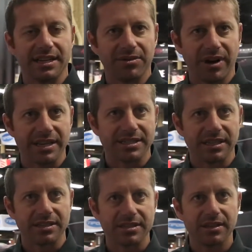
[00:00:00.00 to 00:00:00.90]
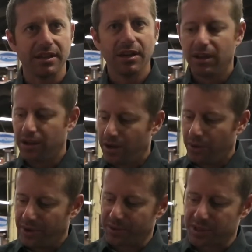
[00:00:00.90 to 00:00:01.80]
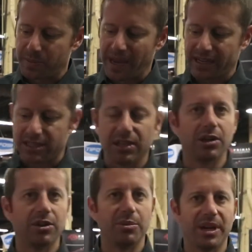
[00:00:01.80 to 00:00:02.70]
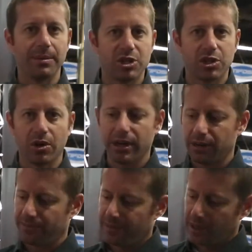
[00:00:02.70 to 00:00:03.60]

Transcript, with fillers: and in races. With respect to the bib short,